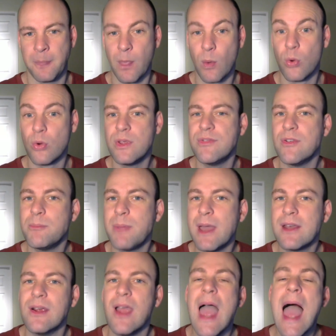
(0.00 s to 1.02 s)
Or even
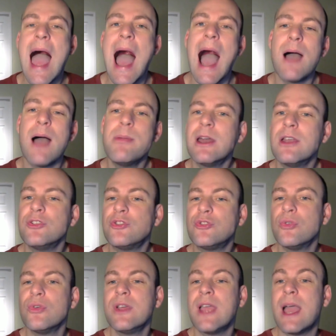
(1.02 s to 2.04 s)
better, how about a
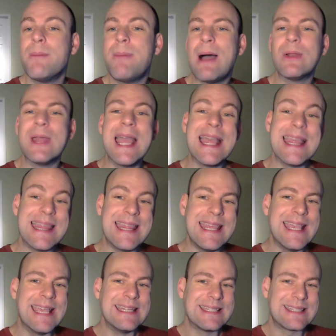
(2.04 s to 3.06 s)
story about
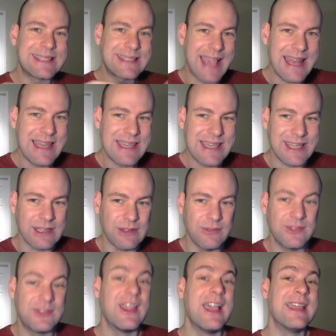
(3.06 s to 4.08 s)
the
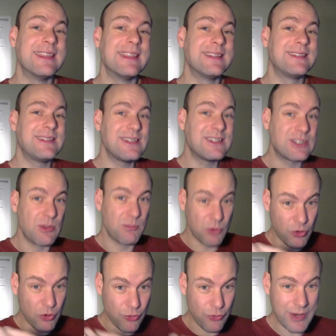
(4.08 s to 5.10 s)
incentives the
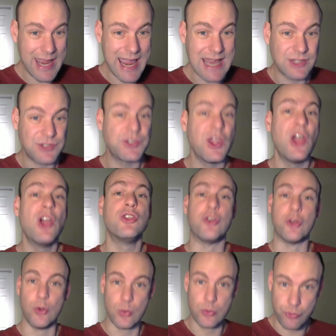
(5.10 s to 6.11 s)
system creates
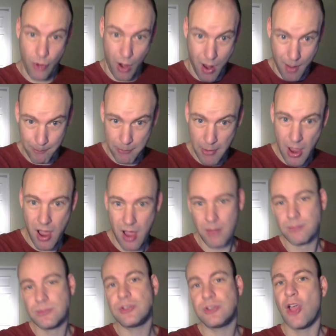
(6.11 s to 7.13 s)
to drop
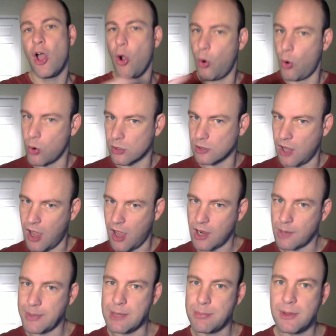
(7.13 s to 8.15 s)
bombs or
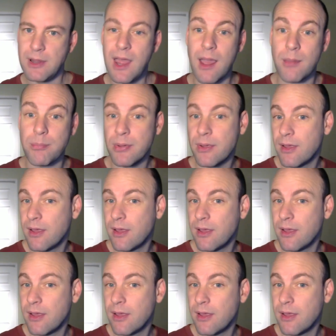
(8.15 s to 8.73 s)
lock people up?